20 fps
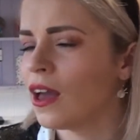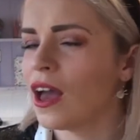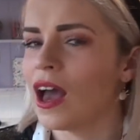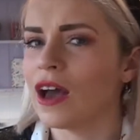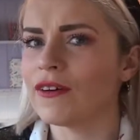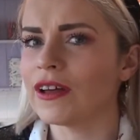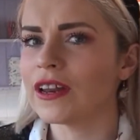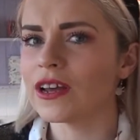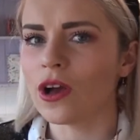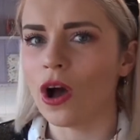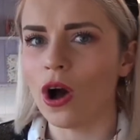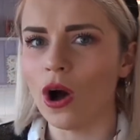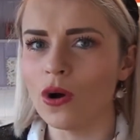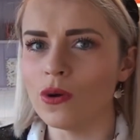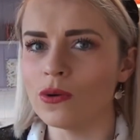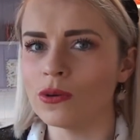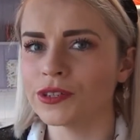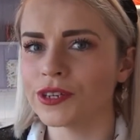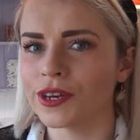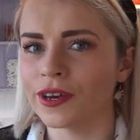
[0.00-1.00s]
I've had a
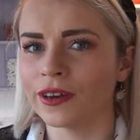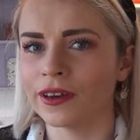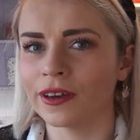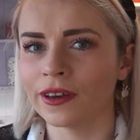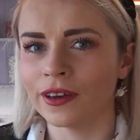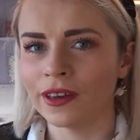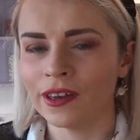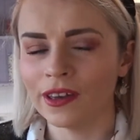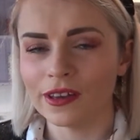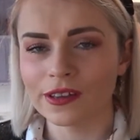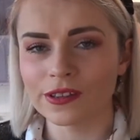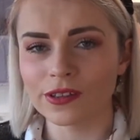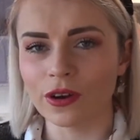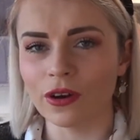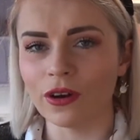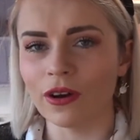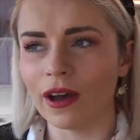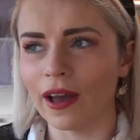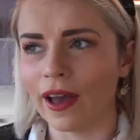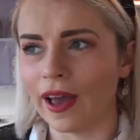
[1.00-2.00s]
cold,
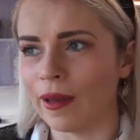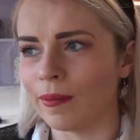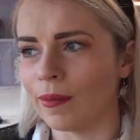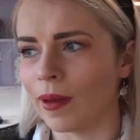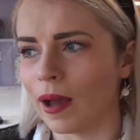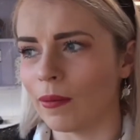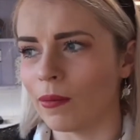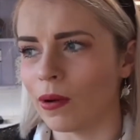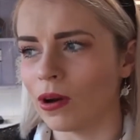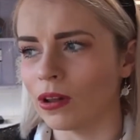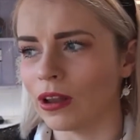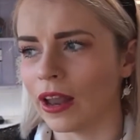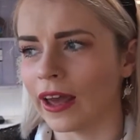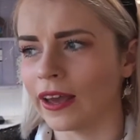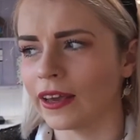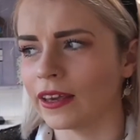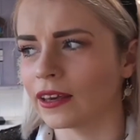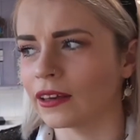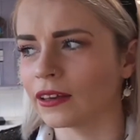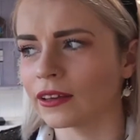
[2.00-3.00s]
so I'm all
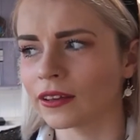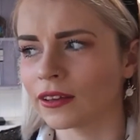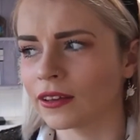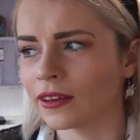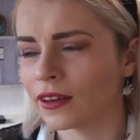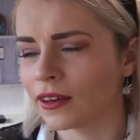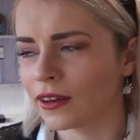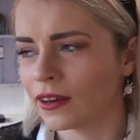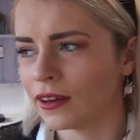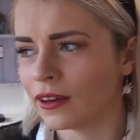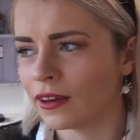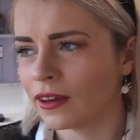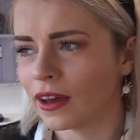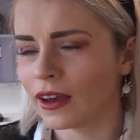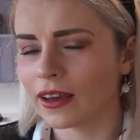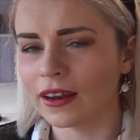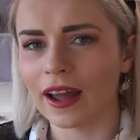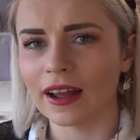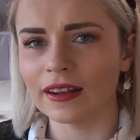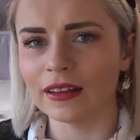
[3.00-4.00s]
like,
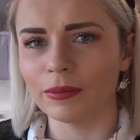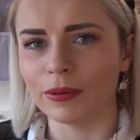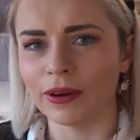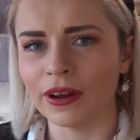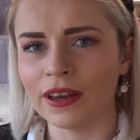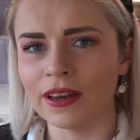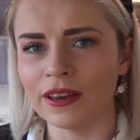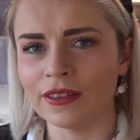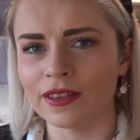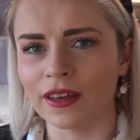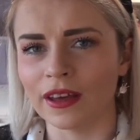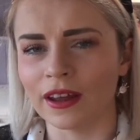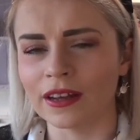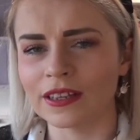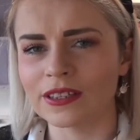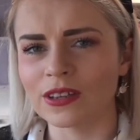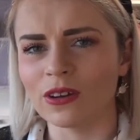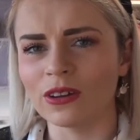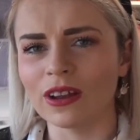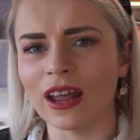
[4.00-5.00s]
can hardly breathe, and
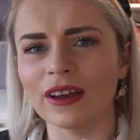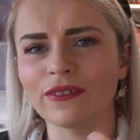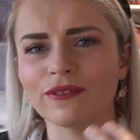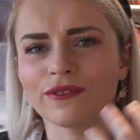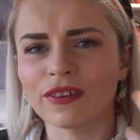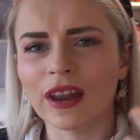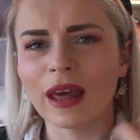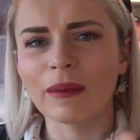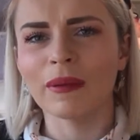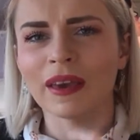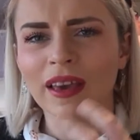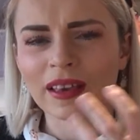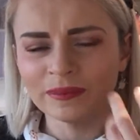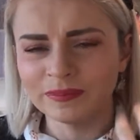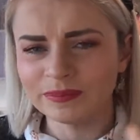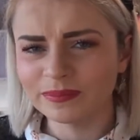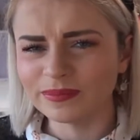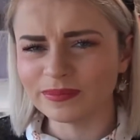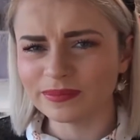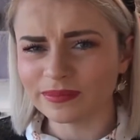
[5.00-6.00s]
it's all like phlegmy.
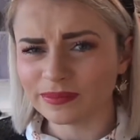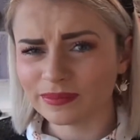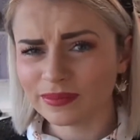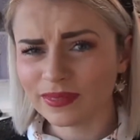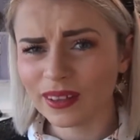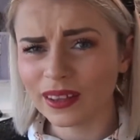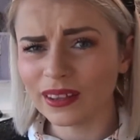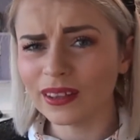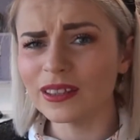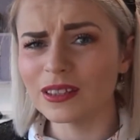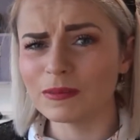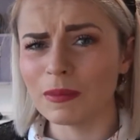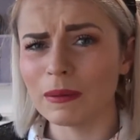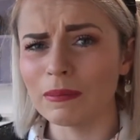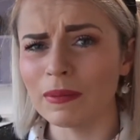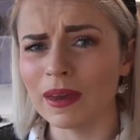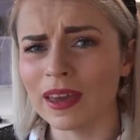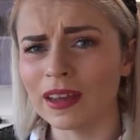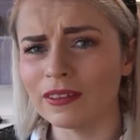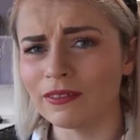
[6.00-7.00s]
It's a bit
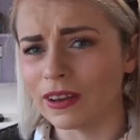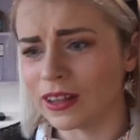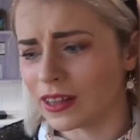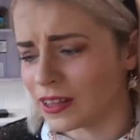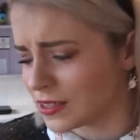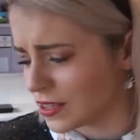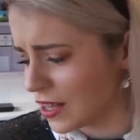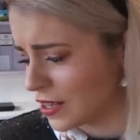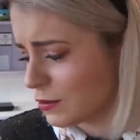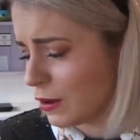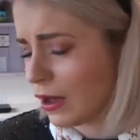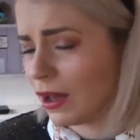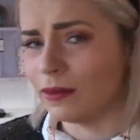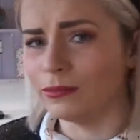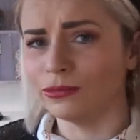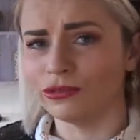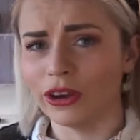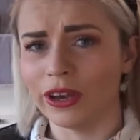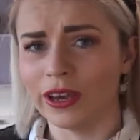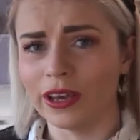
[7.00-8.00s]
minging really, so that's why I'm
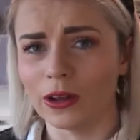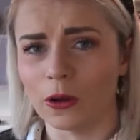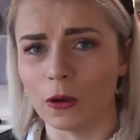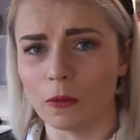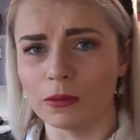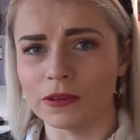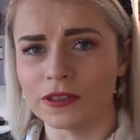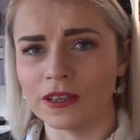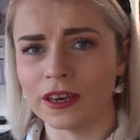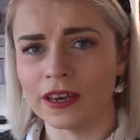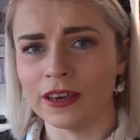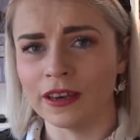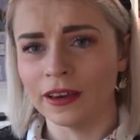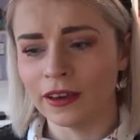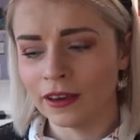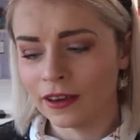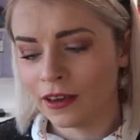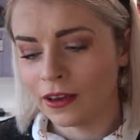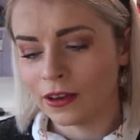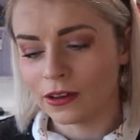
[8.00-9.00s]
drinking a cup of tea,
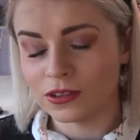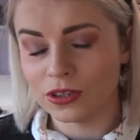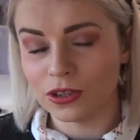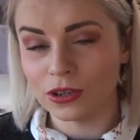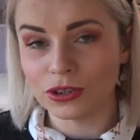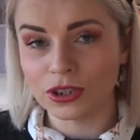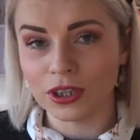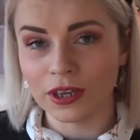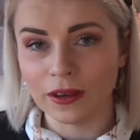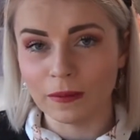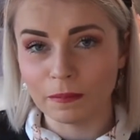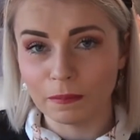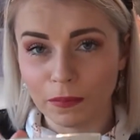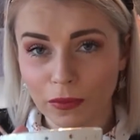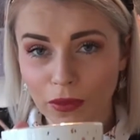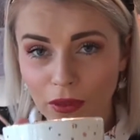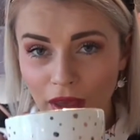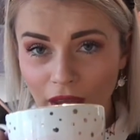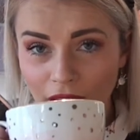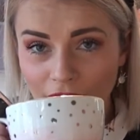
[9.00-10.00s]
because usually
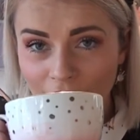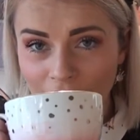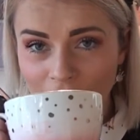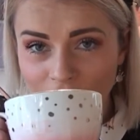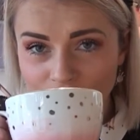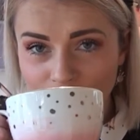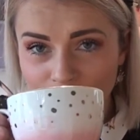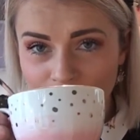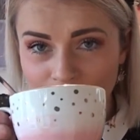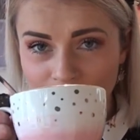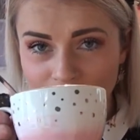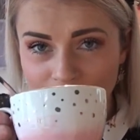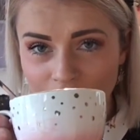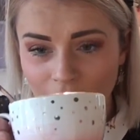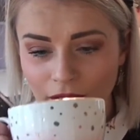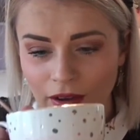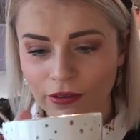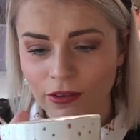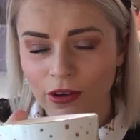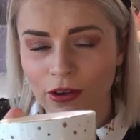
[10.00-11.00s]
I can't do it, I've
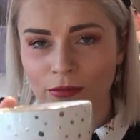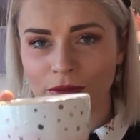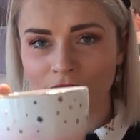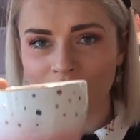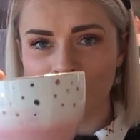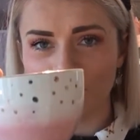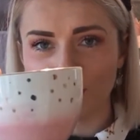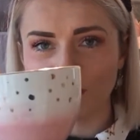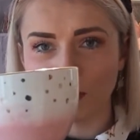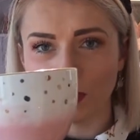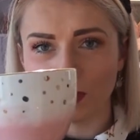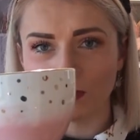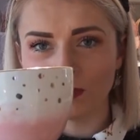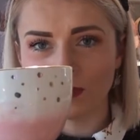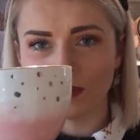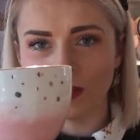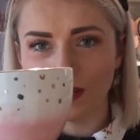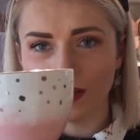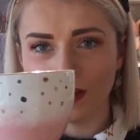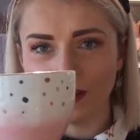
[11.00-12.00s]
got my teaspoon
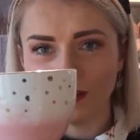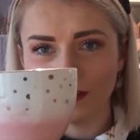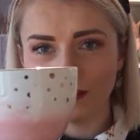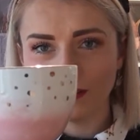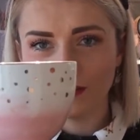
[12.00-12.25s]
still in.